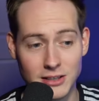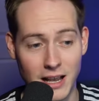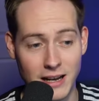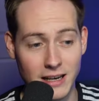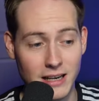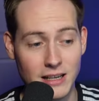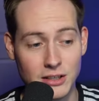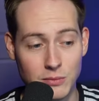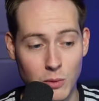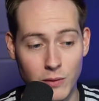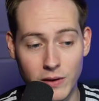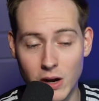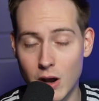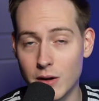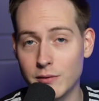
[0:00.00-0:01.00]
And it is
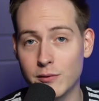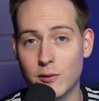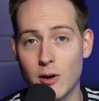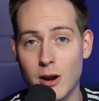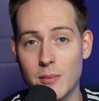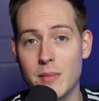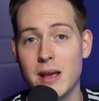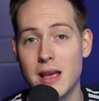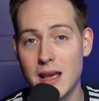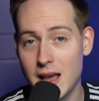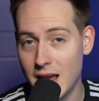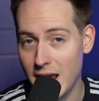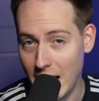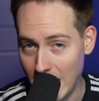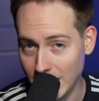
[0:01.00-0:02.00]
moving on from
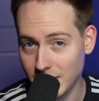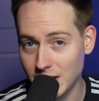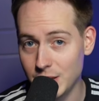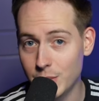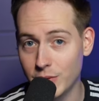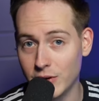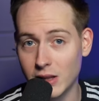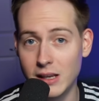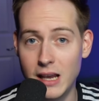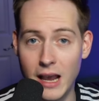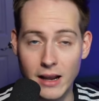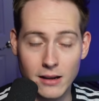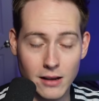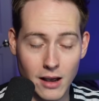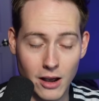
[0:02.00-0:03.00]
Anthony
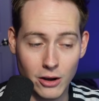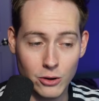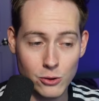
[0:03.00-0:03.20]
Beauvillier,